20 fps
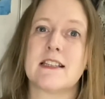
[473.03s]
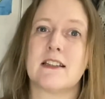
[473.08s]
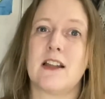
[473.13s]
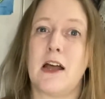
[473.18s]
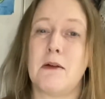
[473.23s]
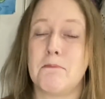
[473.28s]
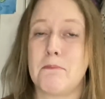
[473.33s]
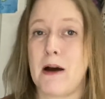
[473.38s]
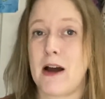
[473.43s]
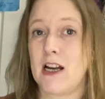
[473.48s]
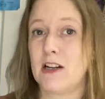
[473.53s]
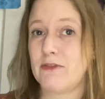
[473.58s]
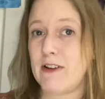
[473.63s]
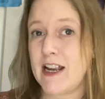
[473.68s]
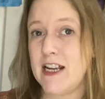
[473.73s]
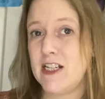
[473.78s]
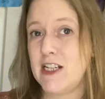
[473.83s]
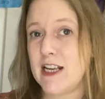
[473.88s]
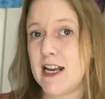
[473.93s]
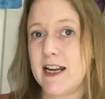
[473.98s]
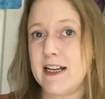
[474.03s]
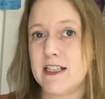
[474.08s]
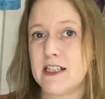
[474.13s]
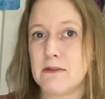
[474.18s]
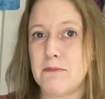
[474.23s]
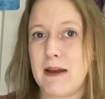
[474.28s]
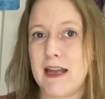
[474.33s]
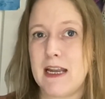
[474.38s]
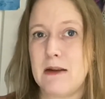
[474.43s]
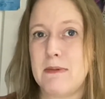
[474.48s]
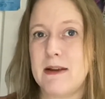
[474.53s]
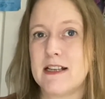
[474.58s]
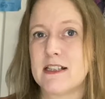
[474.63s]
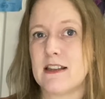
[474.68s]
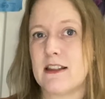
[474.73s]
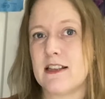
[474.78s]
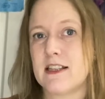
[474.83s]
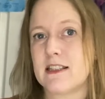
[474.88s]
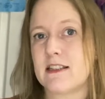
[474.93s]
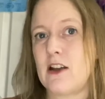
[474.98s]
like by a radiator maybe, so
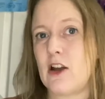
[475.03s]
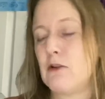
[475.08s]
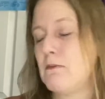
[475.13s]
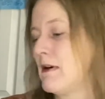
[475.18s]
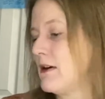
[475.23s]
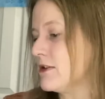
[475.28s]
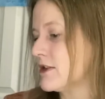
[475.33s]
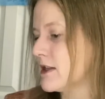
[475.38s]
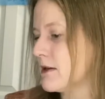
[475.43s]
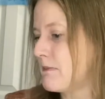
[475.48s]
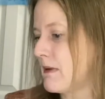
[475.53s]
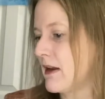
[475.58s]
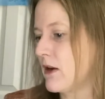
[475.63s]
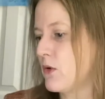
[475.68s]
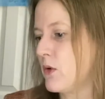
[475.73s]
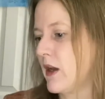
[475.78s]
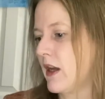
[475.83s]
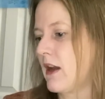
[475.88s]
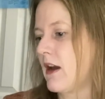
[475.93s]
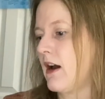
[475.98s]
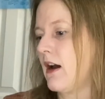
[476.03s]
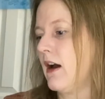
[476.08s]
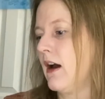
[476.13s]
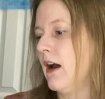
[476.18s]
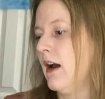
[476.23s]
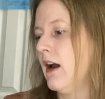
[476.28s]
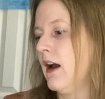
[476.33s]
the snow melts a bit quicker,